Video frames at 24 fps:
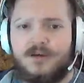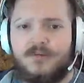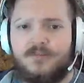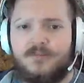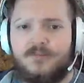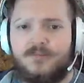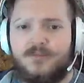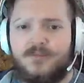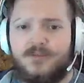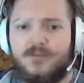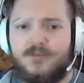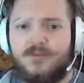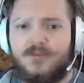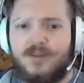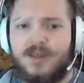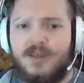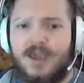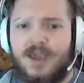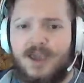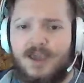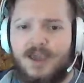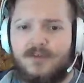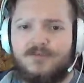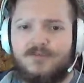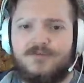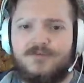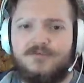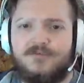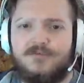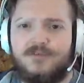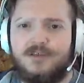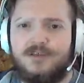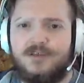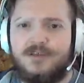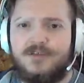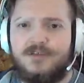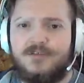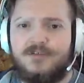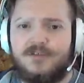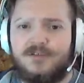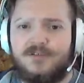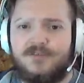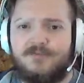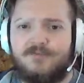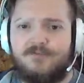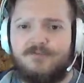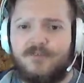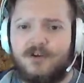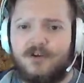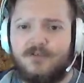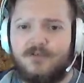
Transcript: you can actually just Feral